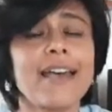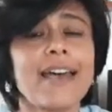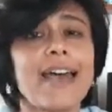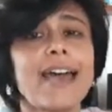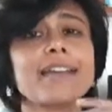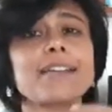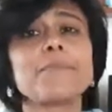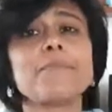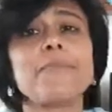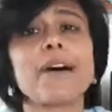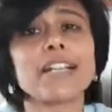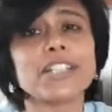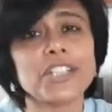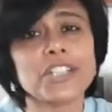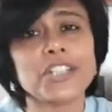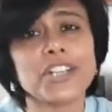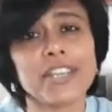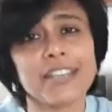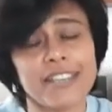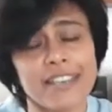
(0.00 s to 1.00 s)
at a
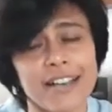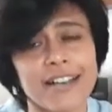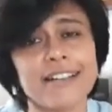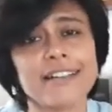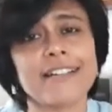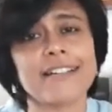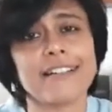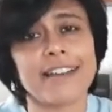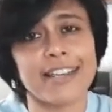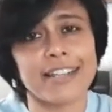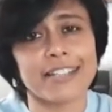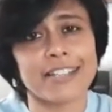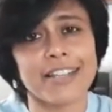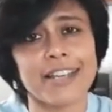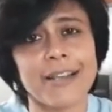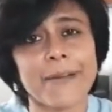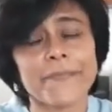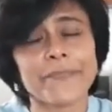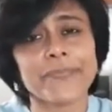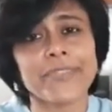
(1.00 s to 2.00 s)
much younger age.
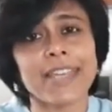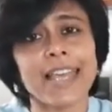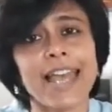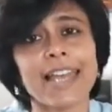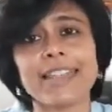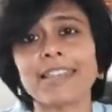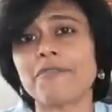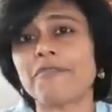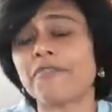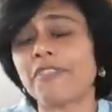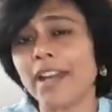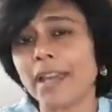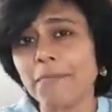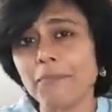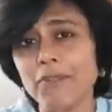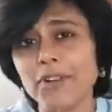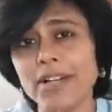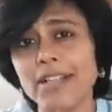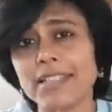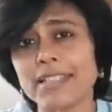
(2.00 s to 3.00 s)
And the
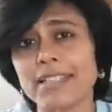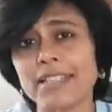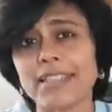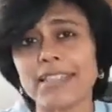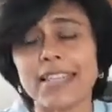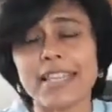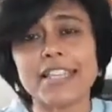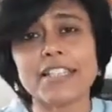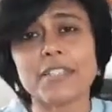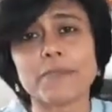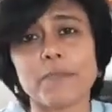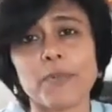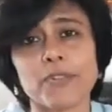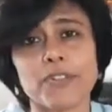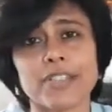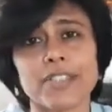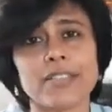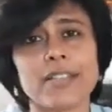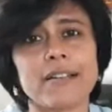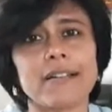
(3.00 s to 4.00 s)
frameworks in these
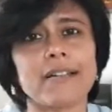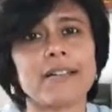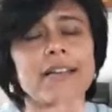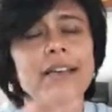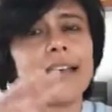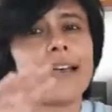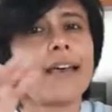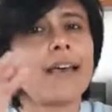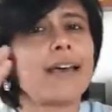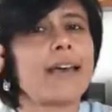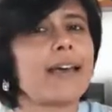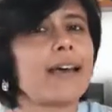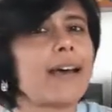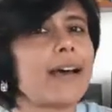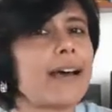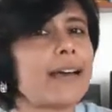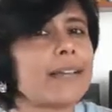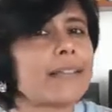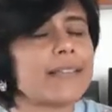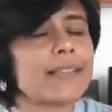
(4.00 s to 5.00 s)
books, the
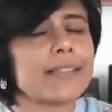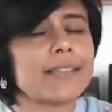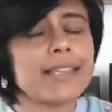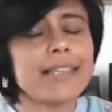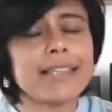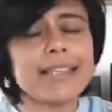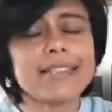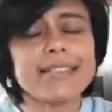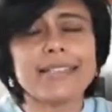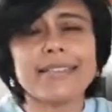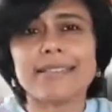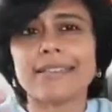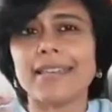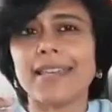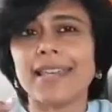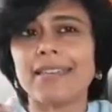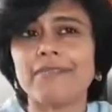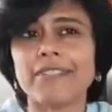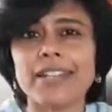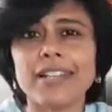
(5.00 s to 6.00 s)
thing is,
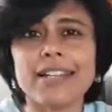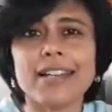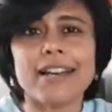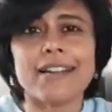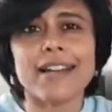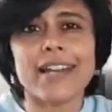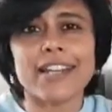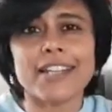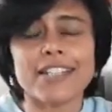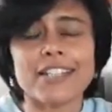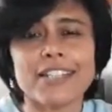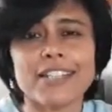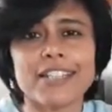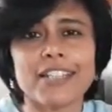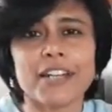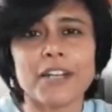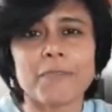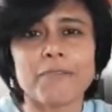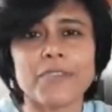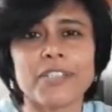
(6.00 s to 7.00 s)
even in our ancient
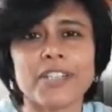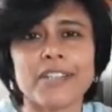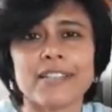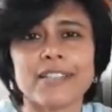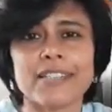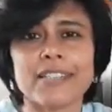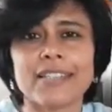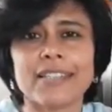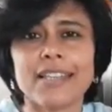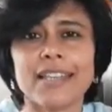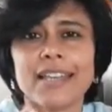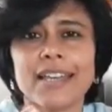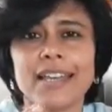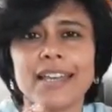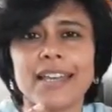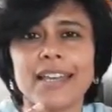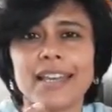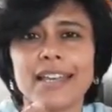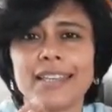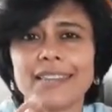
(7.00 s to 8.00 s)
scriptures,
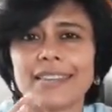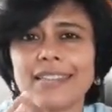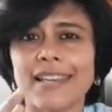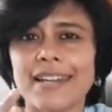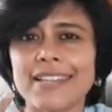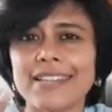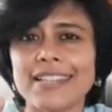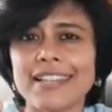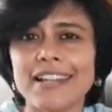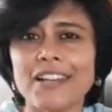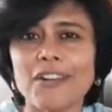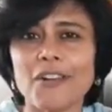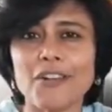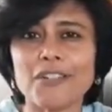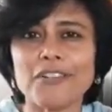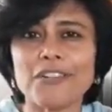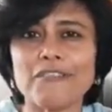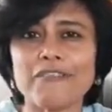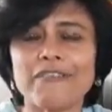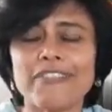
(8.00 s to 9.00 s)
there is a
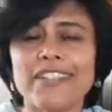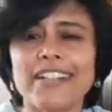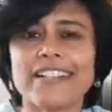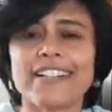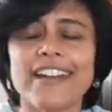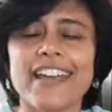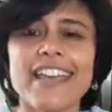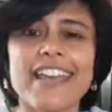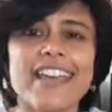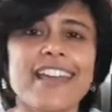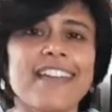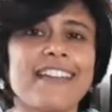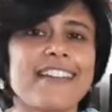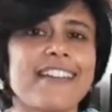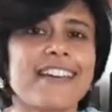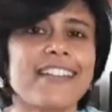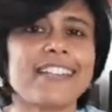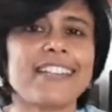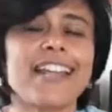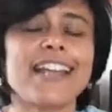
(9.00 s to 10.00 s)
lot of gray
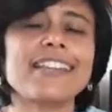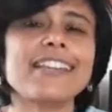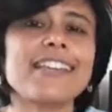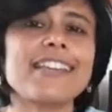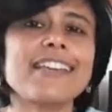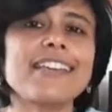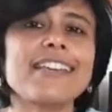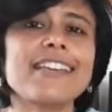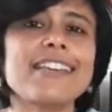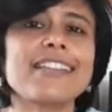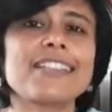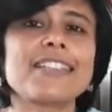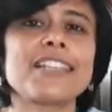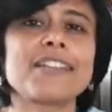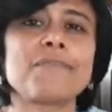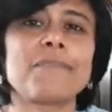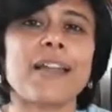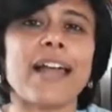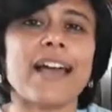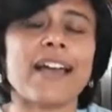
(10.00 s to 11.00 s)
area. Nothing is
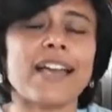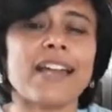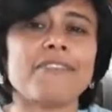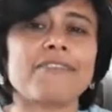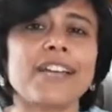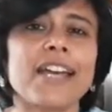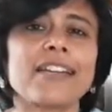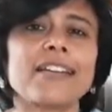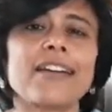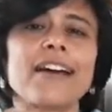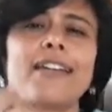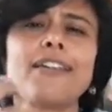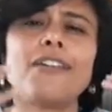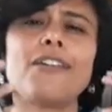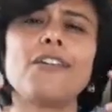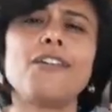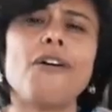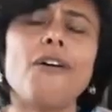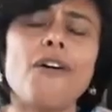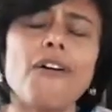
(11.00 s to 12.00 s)
in black and white. A
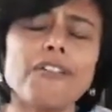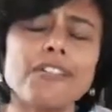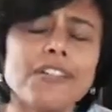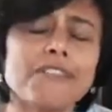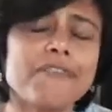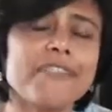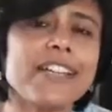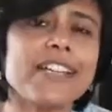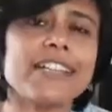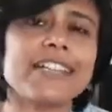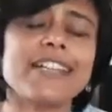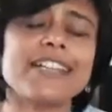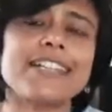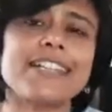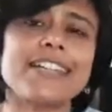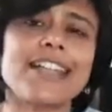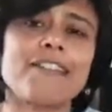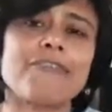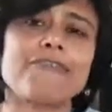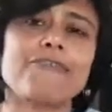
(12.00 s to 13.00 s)
lot of it
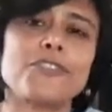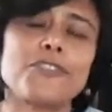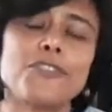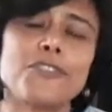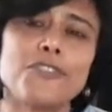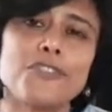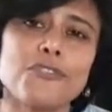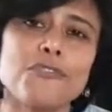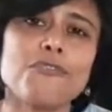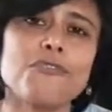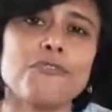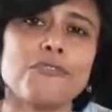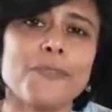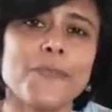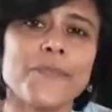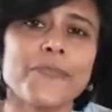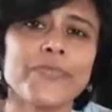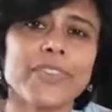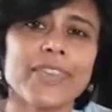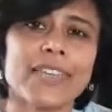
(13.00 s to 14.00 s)
is left to you
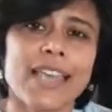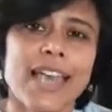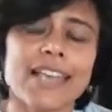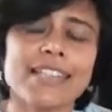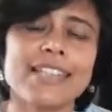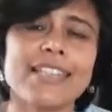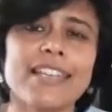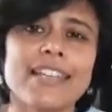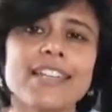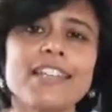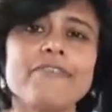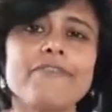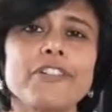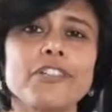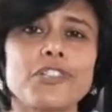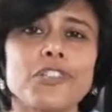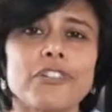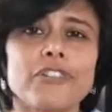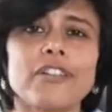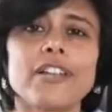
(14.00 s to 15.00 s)
as the
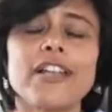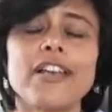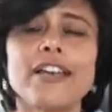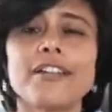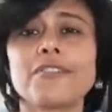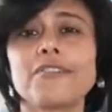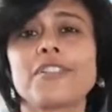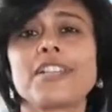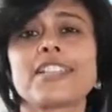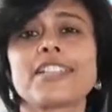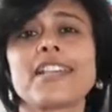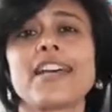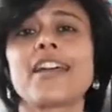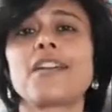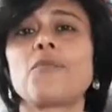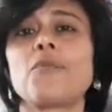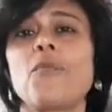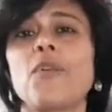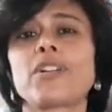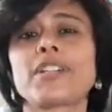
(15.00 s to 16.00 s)
individual to
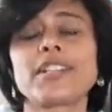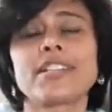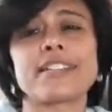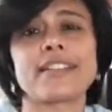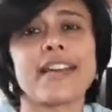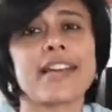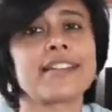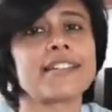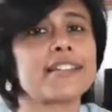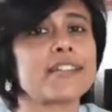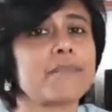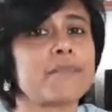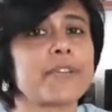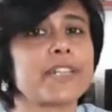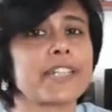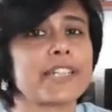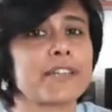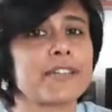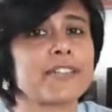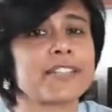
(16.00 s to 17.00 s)
decide what is right in a
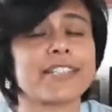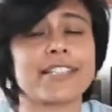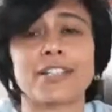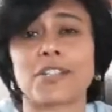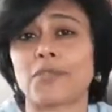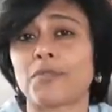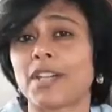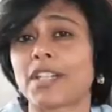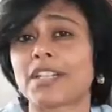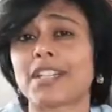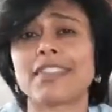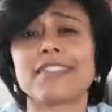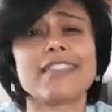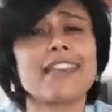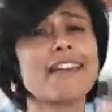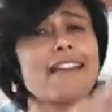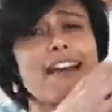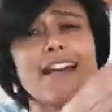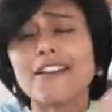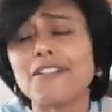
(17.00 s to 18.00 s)
particular situation.
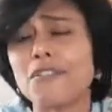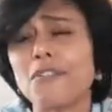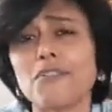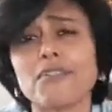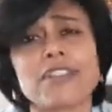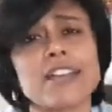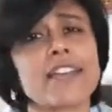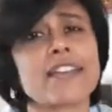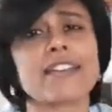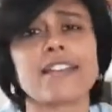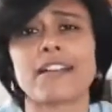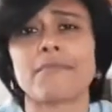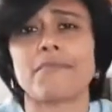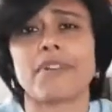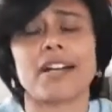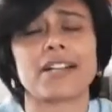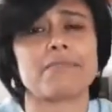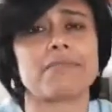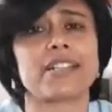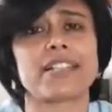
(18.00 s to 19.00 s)
There are no 10
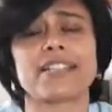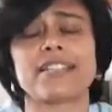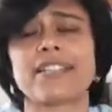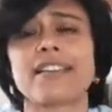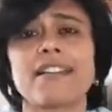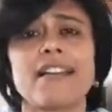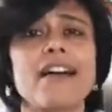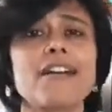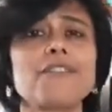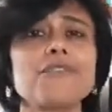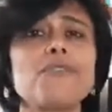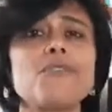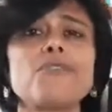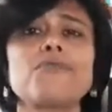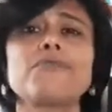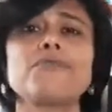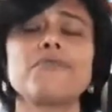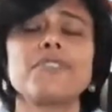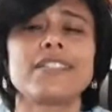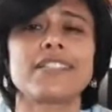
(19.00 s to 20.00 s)
commandments. There are no
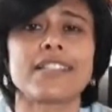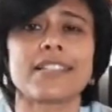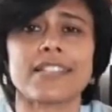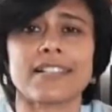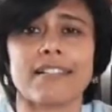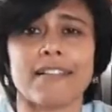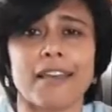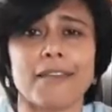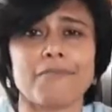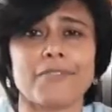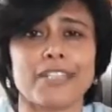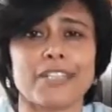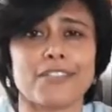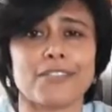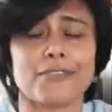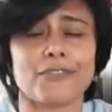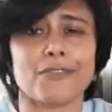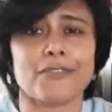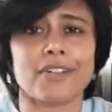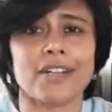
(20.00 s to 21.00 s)
rules inscribed in
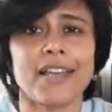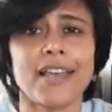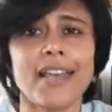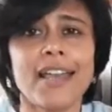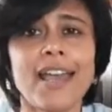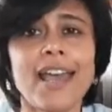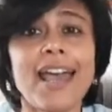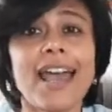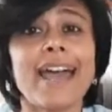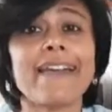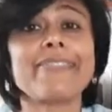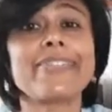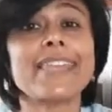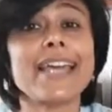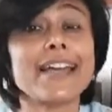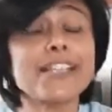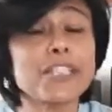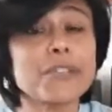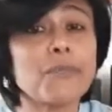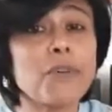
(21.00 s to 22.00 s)
stone. And
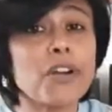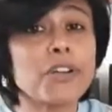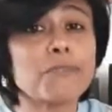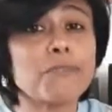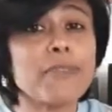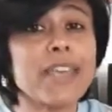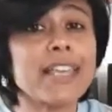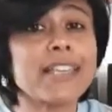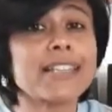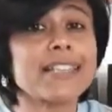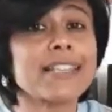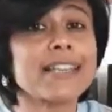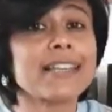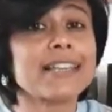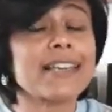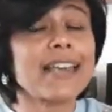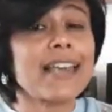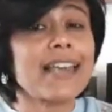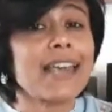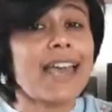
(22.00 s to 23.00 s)
that's what makes
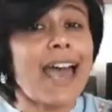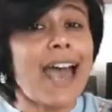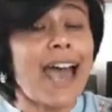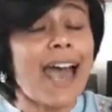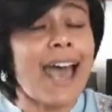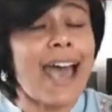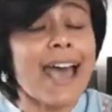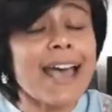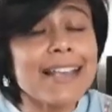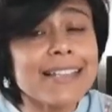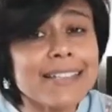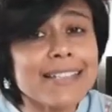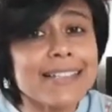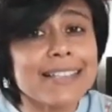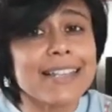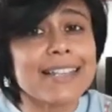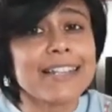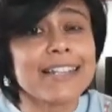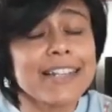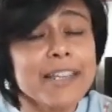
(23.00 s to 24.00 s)
it
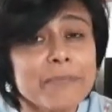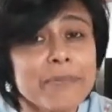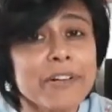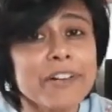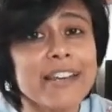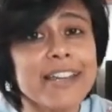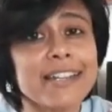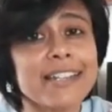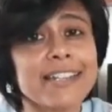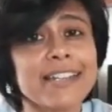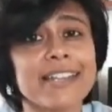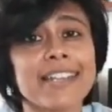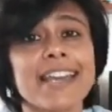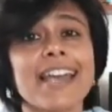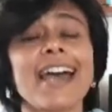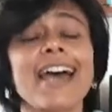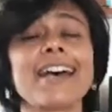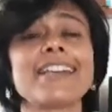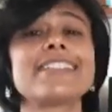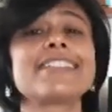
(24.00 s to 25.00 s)
as
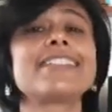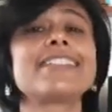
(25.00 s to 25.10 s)
liberating as